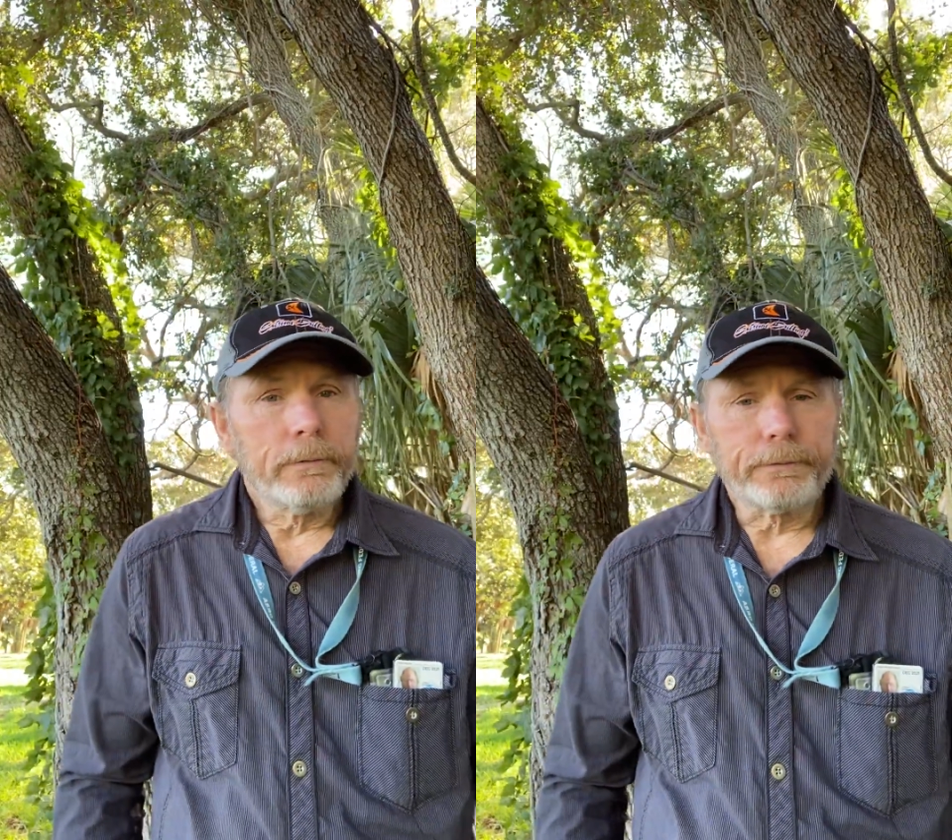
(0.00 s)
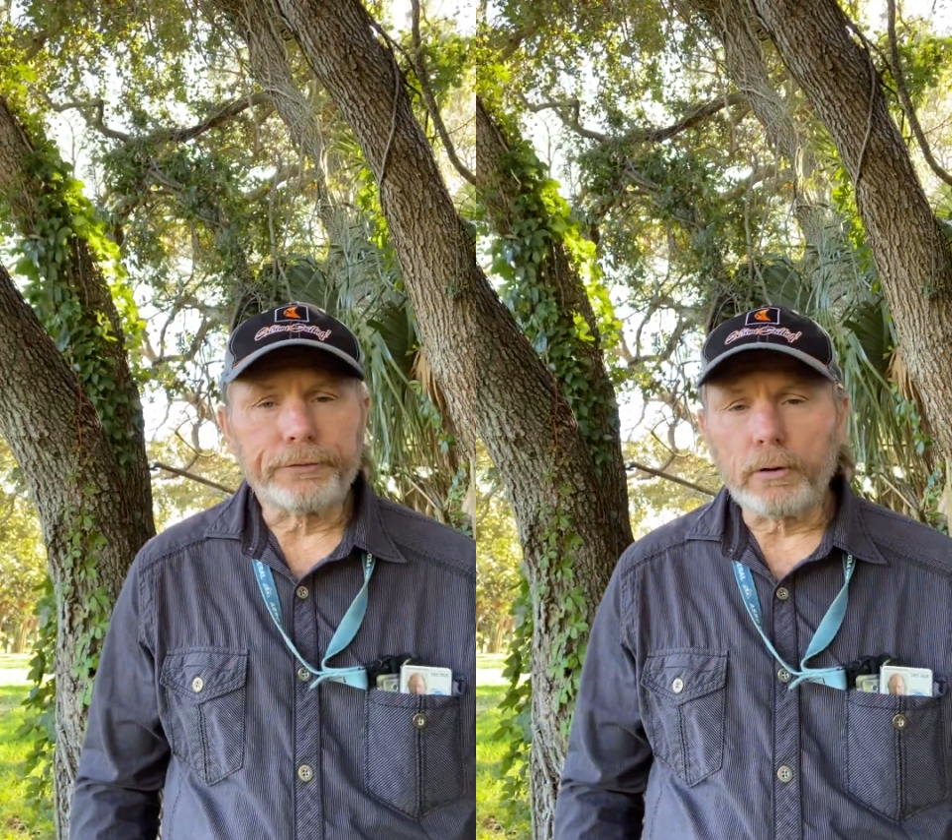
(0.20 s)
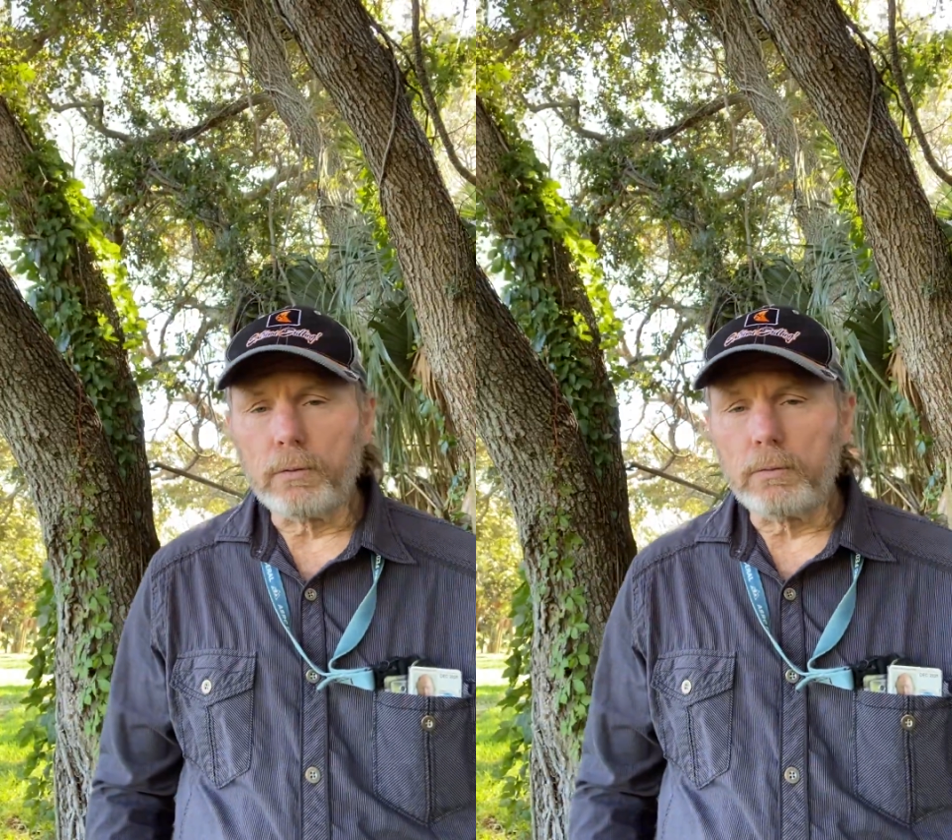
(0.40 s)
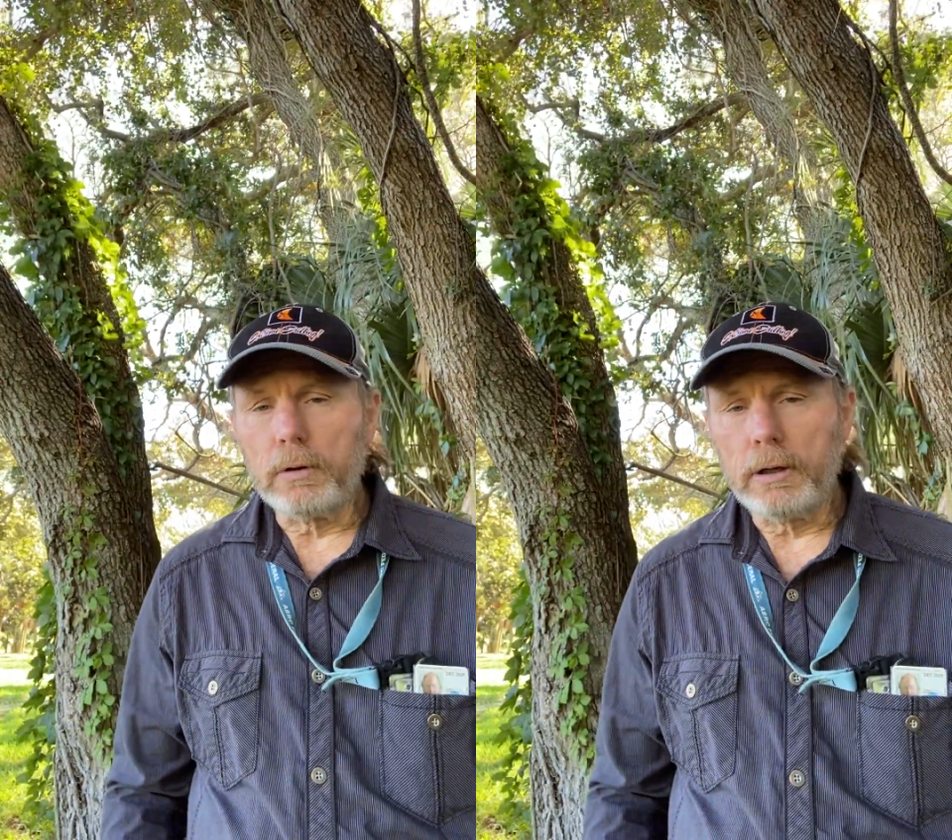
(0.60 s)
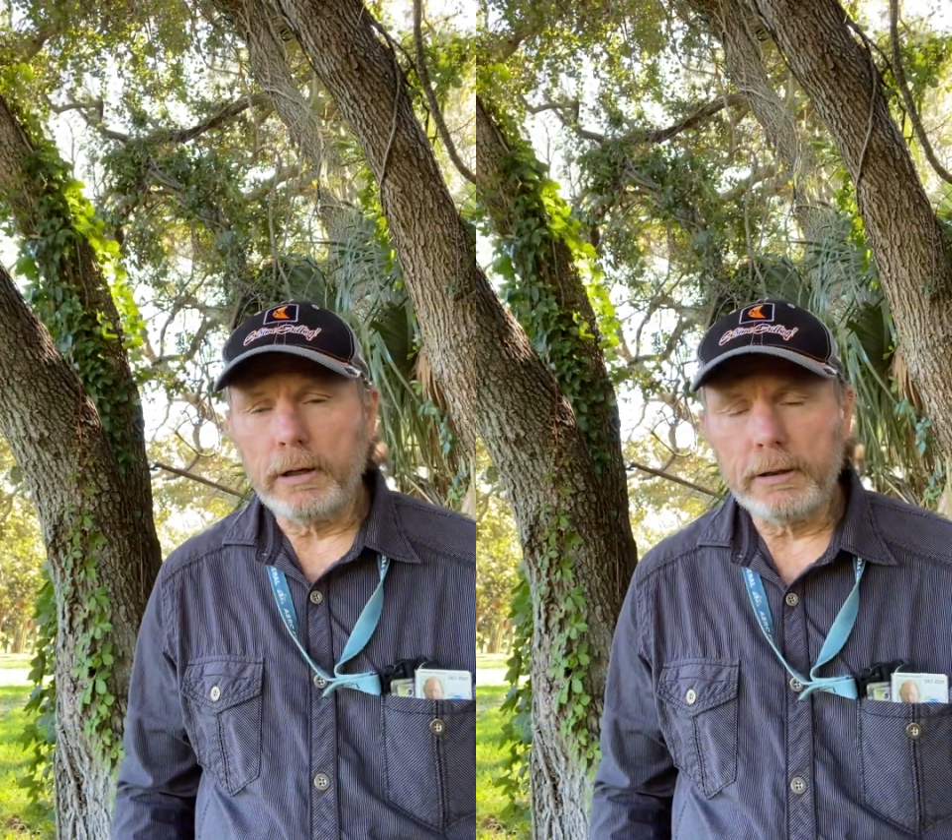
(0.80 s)
so,
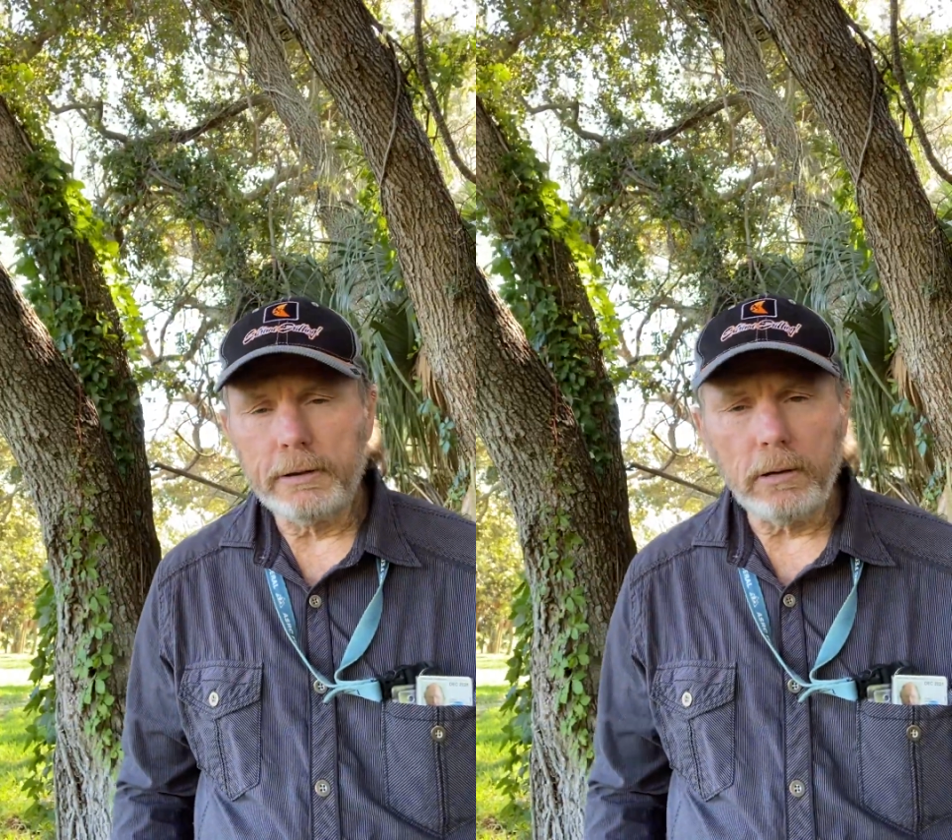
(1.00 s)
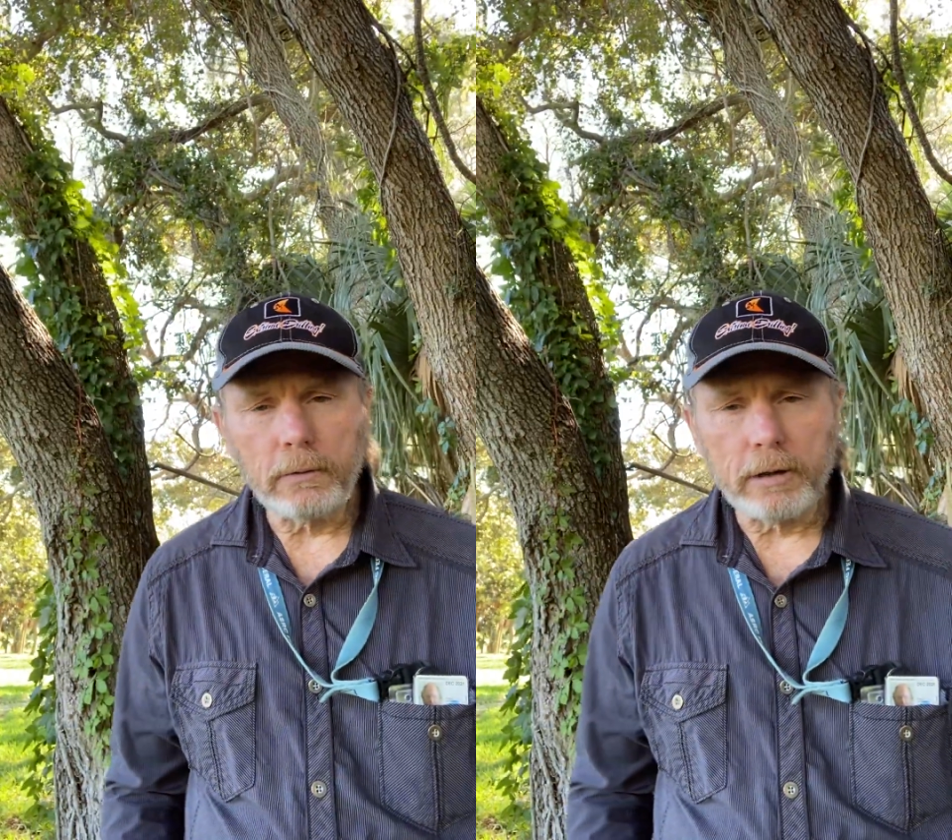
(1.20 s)
you know,